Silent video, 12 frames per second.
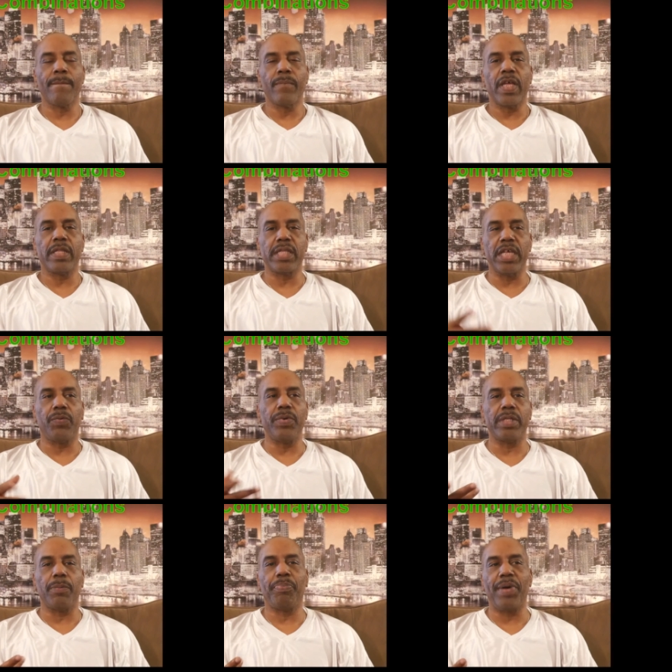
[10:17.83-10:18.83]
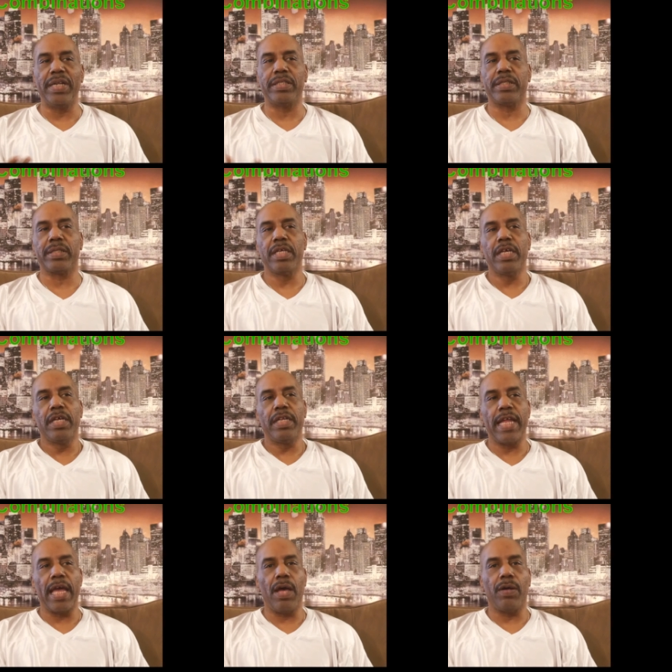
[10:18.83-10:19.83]
sequence of punches.
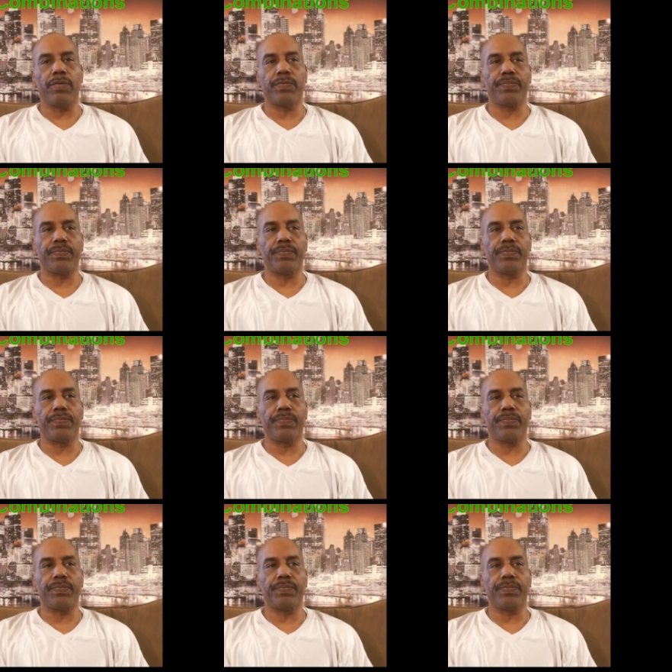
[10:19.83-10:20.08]
Now,